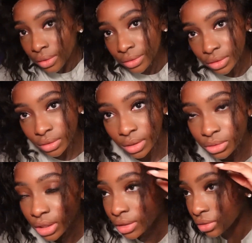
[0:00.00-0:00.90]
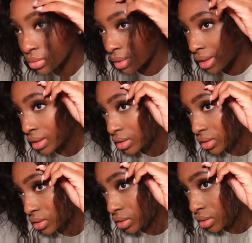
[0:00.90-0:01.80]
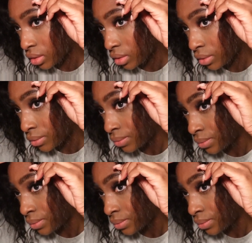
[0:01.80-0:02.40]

So now I'm trying to do my edges, y'all.